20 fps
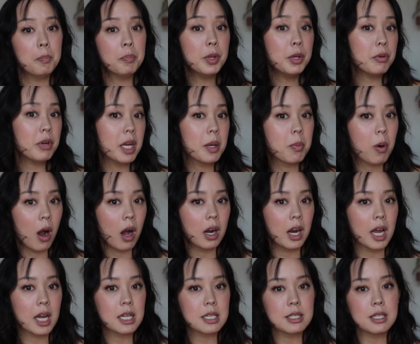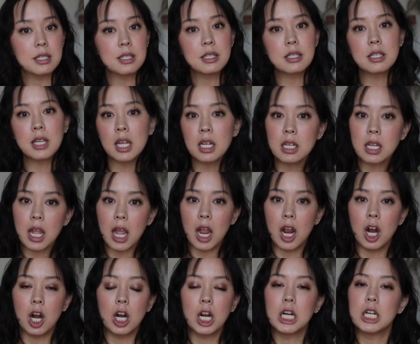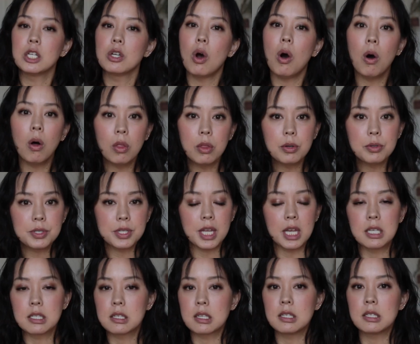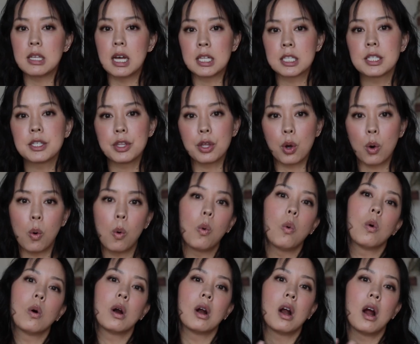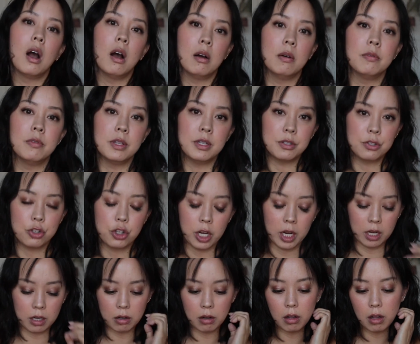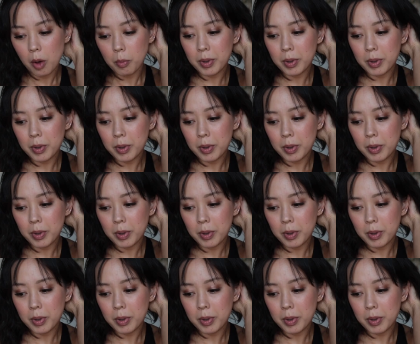beauty products and skincare and all those things because that's the core of this channel.